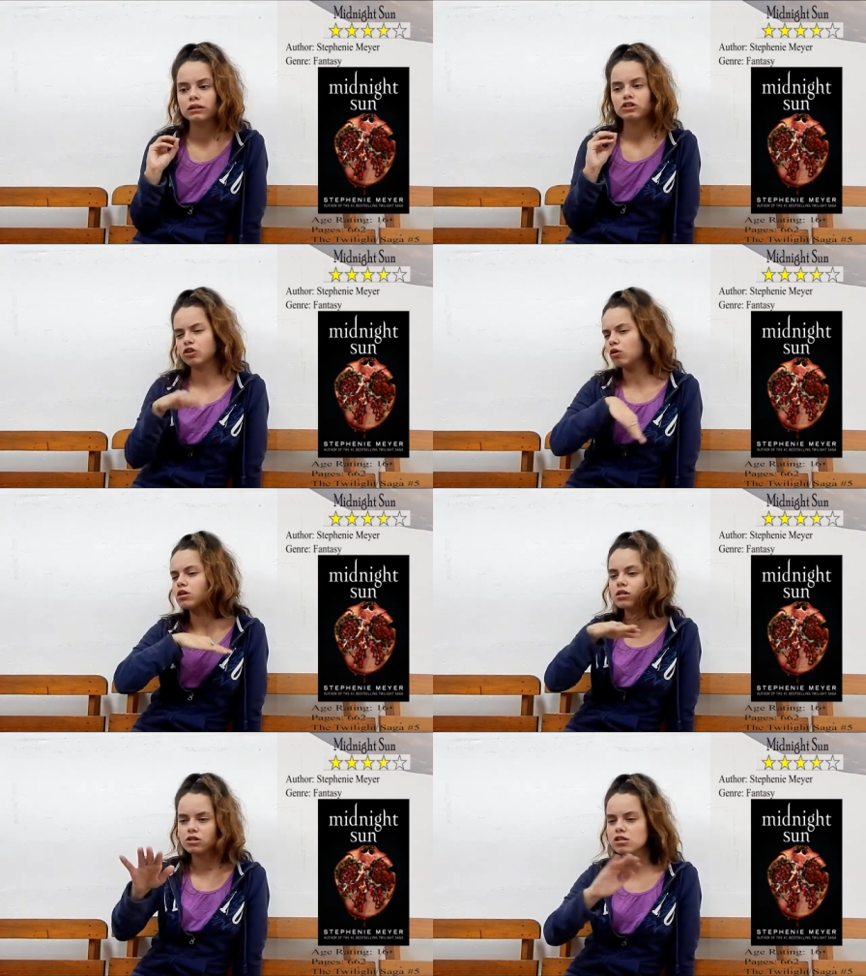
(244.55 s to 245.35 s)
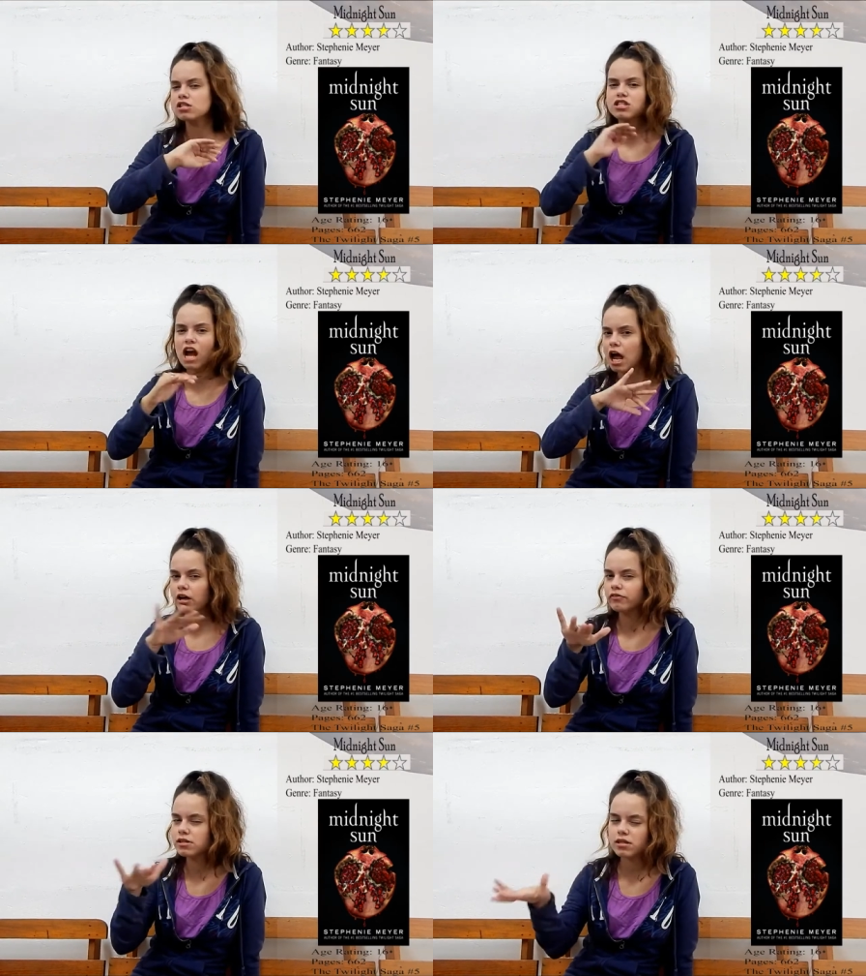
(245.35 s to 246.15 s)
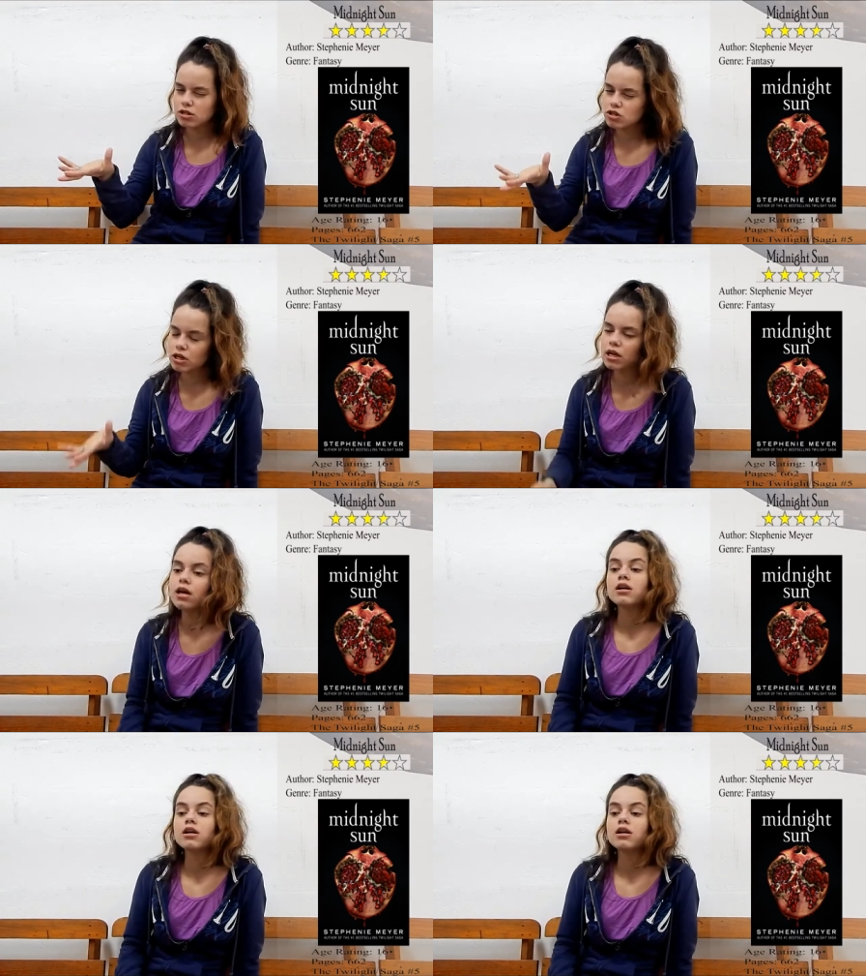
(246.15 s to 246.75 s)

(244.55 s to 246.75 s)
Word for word: short, just shy of the century.